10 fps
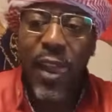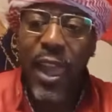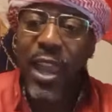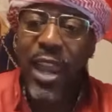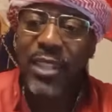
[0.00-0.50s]

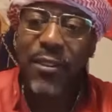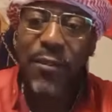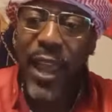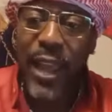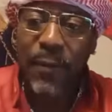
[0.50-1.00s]
And that's a
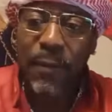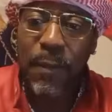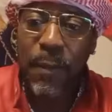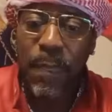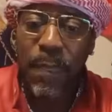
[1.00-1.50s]
fact.
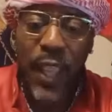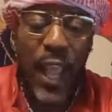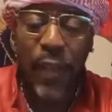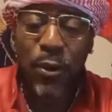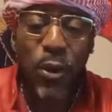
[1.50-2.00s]

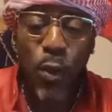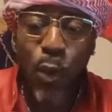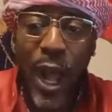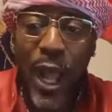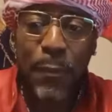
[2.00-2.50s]
I don't know
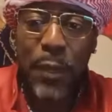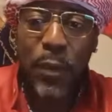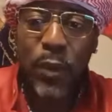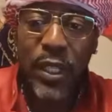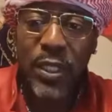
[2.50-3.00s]
why
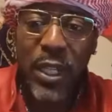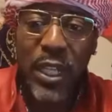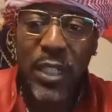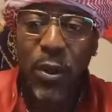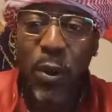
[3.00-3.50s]
people diss
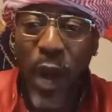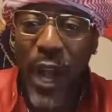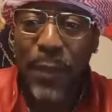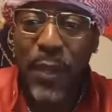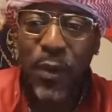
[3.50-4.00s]
things or why
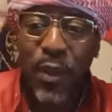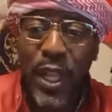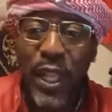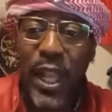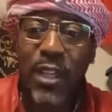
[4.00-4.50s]
people
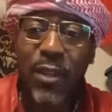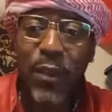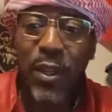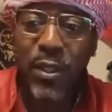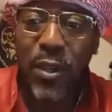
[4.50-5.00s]
like to
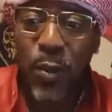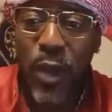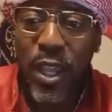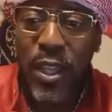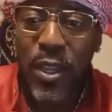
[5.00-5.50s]
feel a certain way.